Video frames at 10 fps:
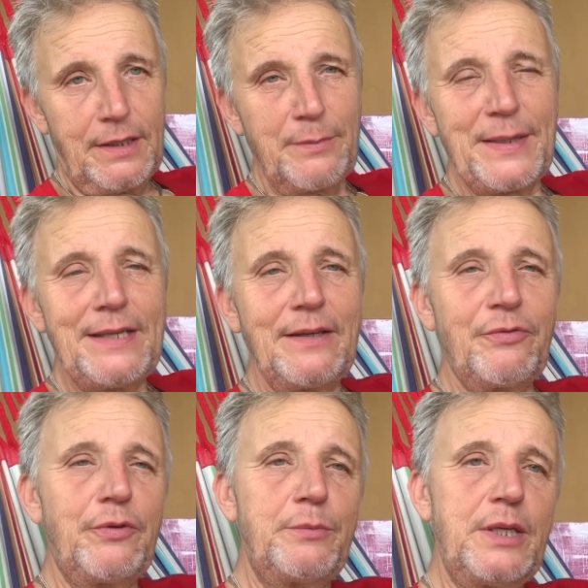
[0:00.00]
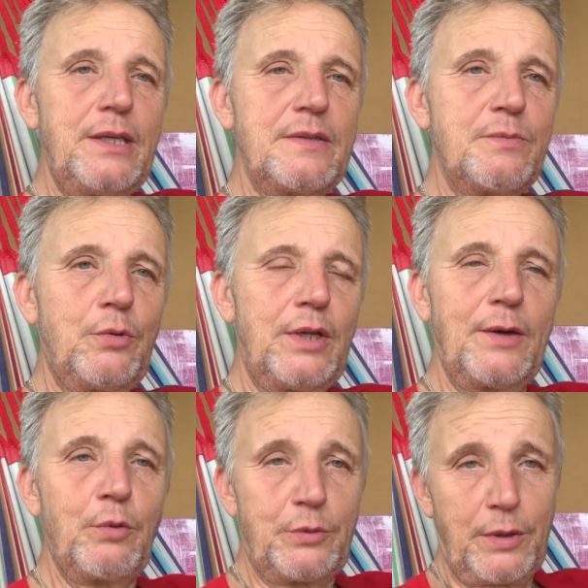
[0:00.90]
The meaning for me is more
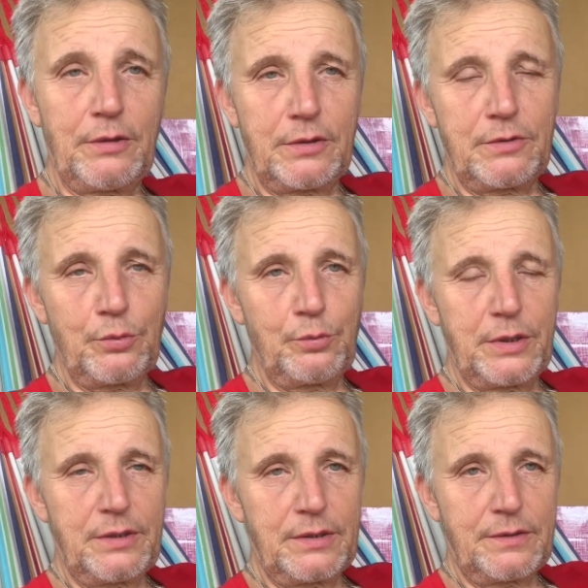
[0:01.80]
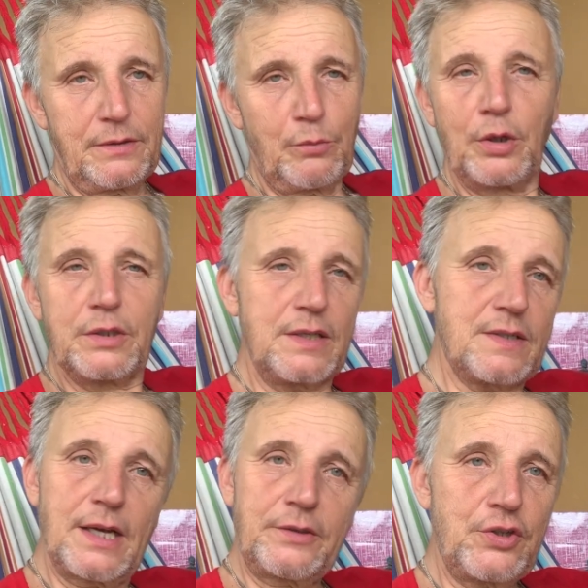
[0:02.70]
like what we're going to do with it, what is
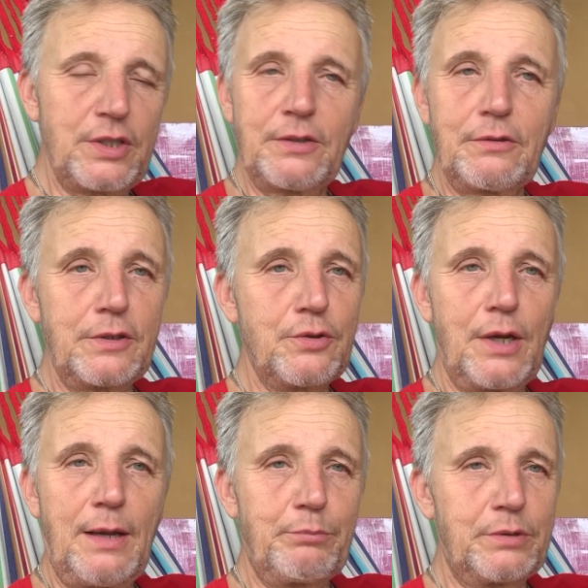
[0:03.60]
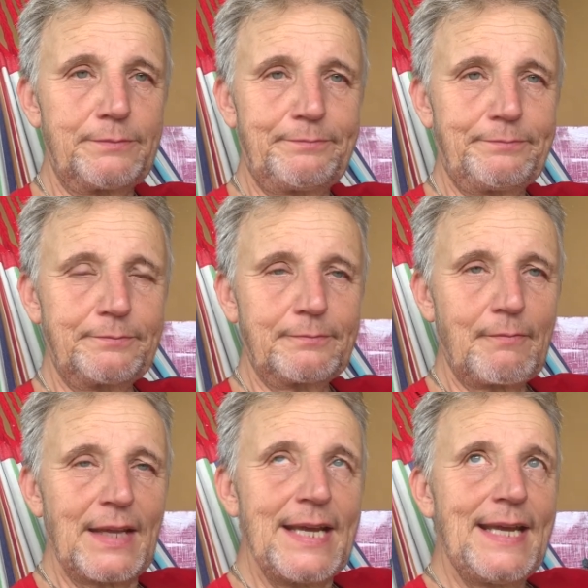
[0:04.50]
actually going to happen.
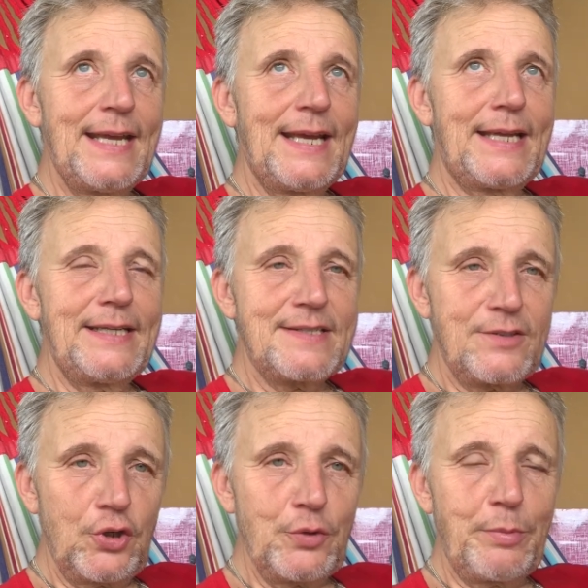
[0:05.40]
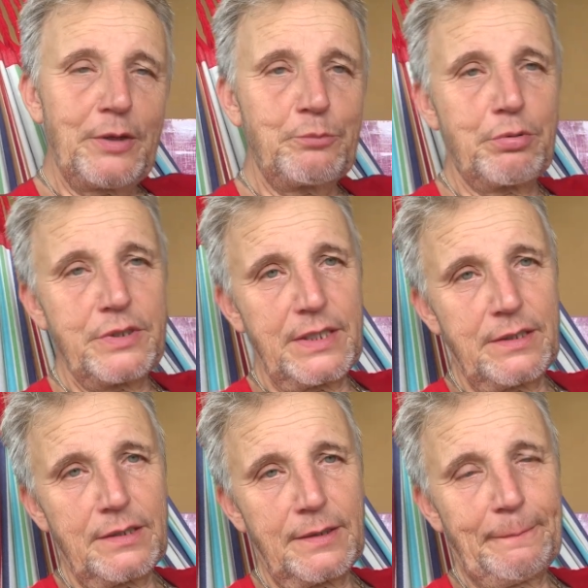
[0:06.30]
And it's not about
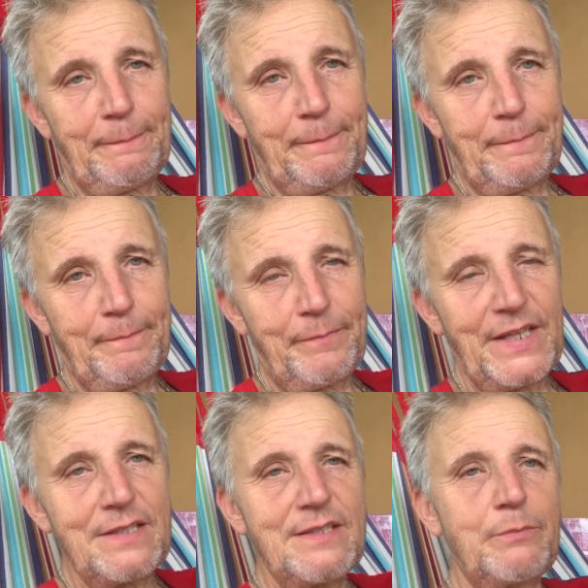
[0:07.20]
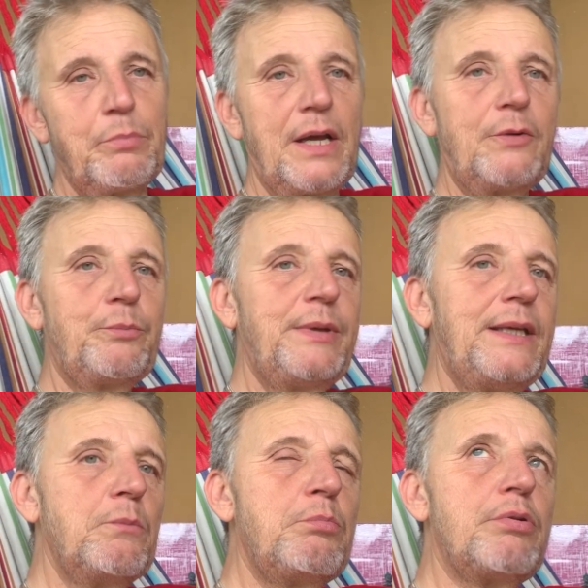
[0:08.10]
predicting. It's about
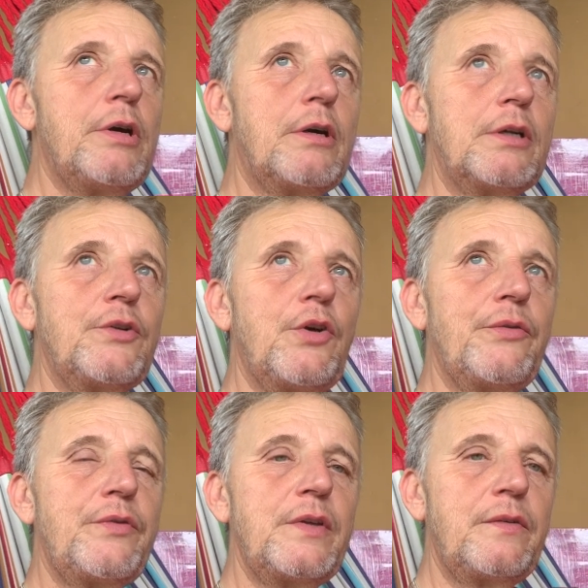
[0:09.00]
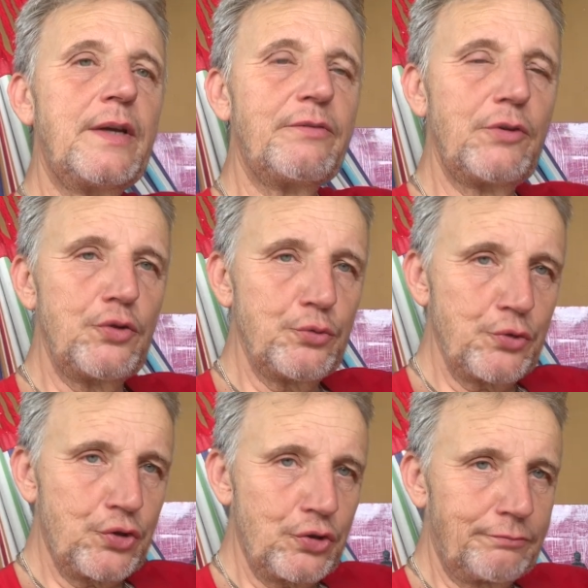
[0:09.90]
being part of this
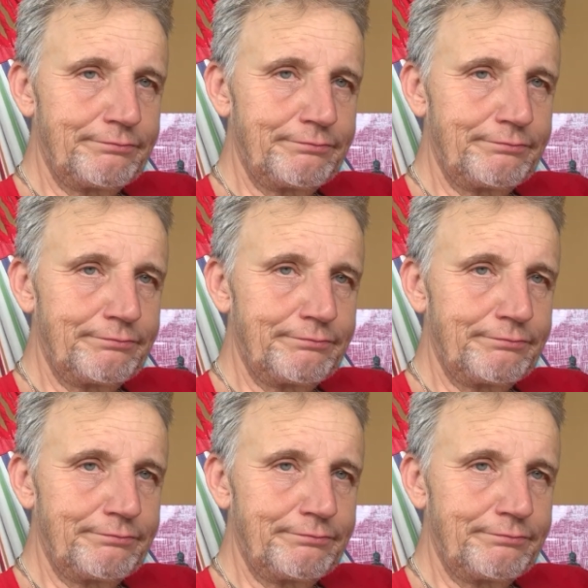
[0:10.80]
evolution.